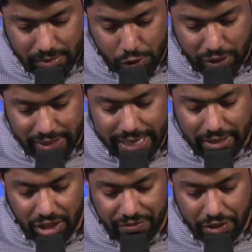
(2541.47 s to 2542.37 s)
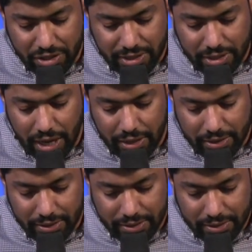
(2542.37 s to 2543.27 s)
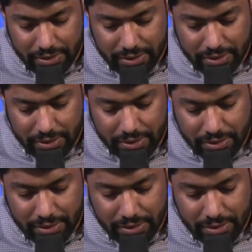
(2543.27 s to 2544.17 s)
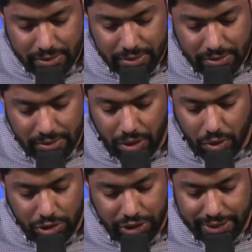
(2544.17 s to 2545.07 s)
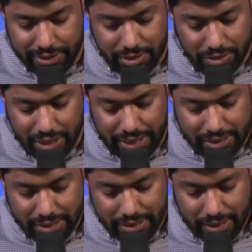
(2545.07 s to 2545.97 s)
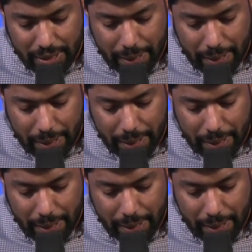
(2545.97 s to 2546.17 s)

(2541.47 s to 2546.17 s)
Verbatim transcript: through the death of your Son, the Lord Jesus Christ.